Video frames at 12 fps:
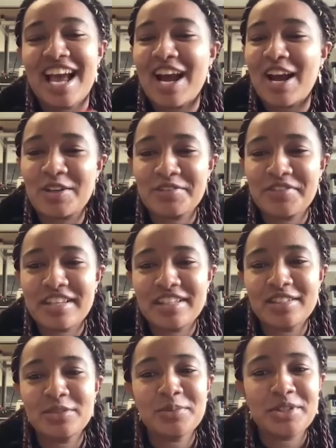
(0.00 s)
How
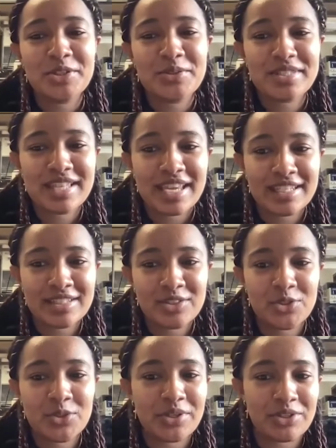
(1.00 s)
difficult would you say
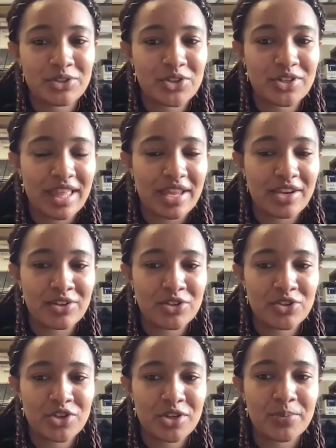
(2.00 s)
to enter the
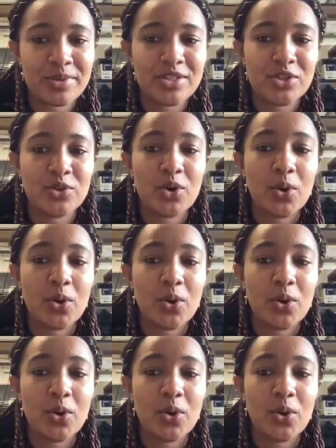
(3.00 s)
industry with your